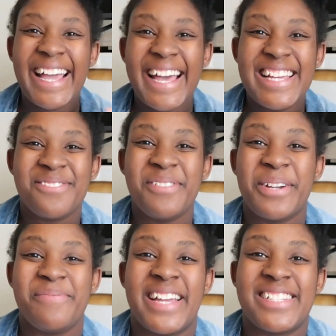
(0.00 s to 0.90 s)
Hi guys,
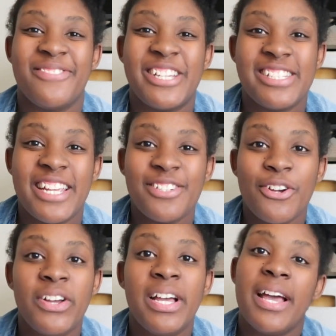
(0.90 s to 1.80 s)
welcome back to my
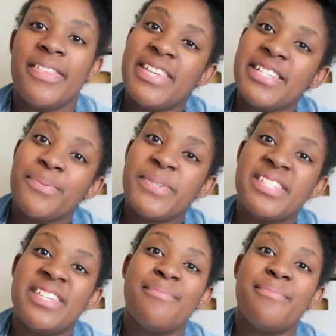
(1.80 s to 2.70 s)
channel. This
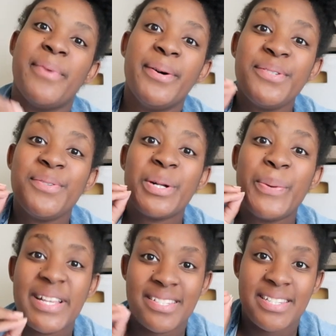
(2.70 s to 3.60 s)
was the most
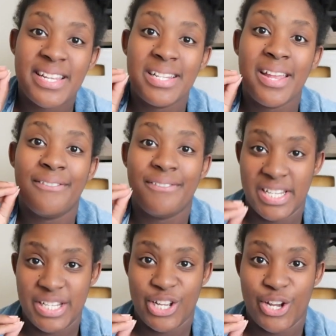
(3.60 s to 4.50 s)
requested
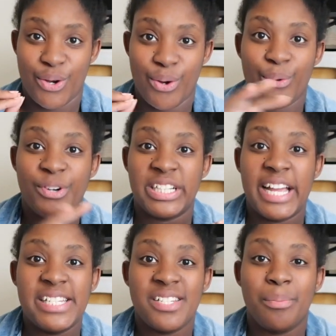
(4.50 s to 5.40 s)
video when
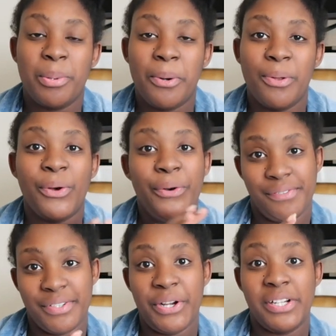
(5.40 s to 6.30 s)
I did a poll
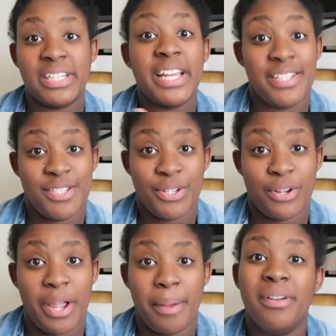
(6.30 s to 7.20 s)
over on
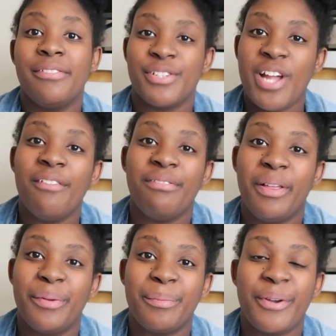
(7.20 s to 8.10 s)
Instagram. If you're not
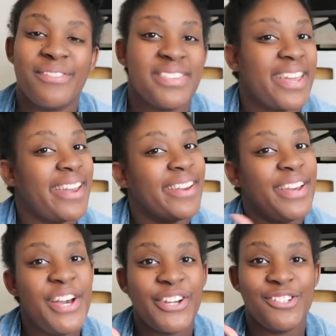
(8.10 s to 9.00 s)
following me over
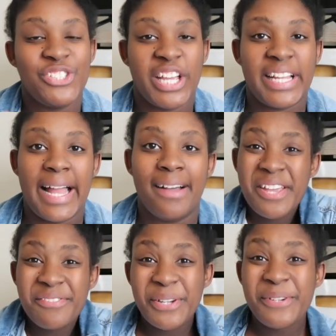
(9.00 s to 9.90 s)
there, go check it out.
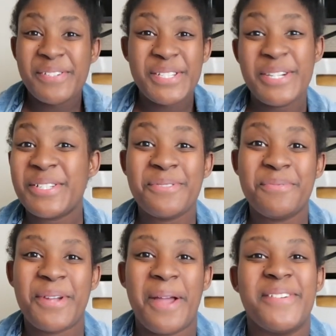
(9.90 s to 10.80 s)
If you're a return
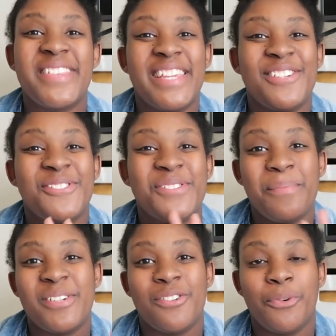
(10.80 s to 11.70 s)
subscriber, thank you so
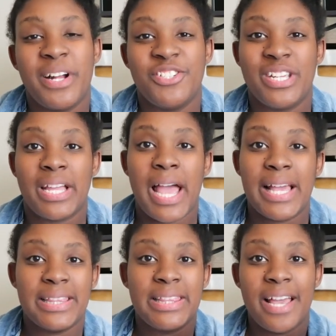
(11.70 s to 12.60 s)
much for watching.
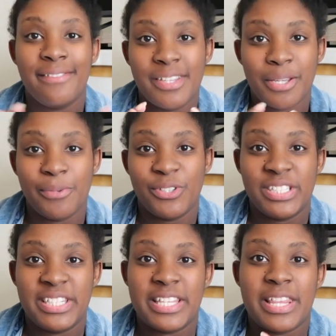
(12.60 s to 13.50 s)
I love the
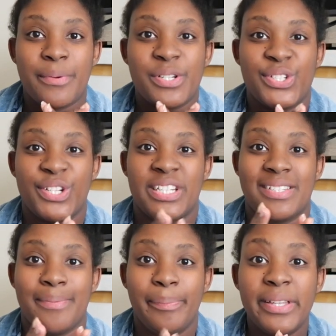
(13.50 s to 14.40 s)
community that we're starting
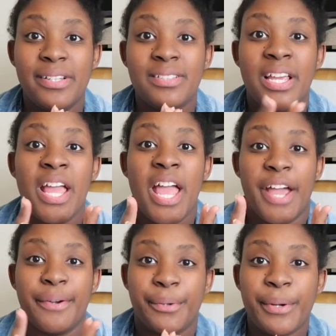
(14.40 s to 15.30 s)
to build
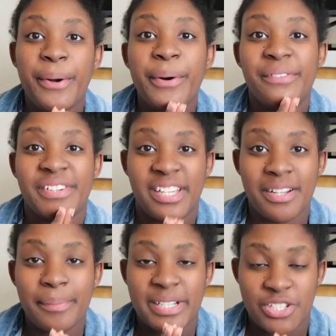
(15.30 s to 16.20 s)
and grow over
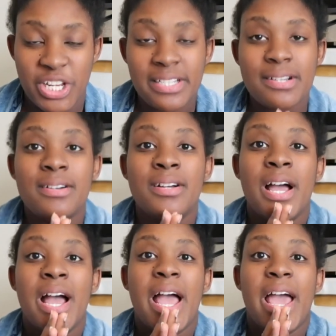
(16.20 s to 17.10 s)
here on my channel.
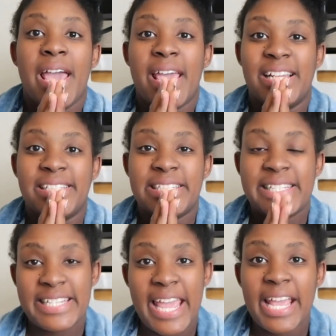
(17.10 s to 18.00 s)
And
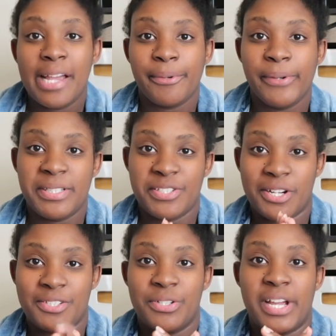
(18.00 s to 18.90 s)
today I'm going to
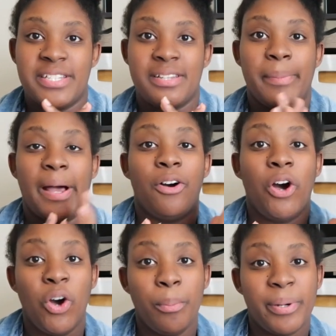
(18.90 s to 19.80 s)
talk to you guys about
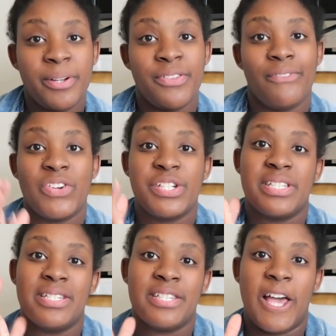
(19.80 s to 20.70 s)
home birth
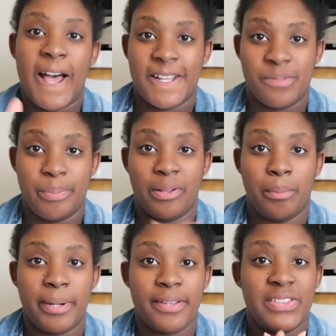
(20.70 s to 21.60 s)
versus hospital
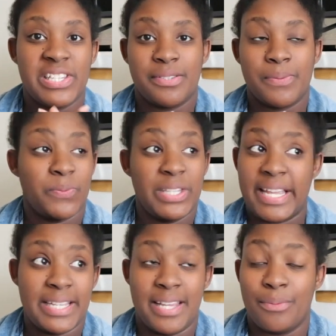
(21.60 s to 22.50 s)
birth. This,
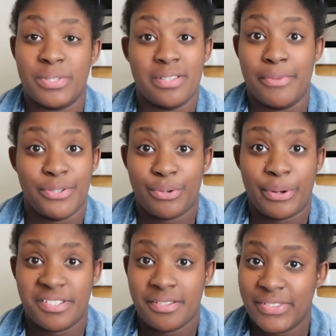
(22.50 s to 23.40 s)
like I said, was the most
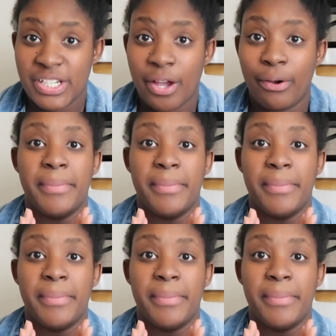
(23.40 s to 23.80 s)
requested video.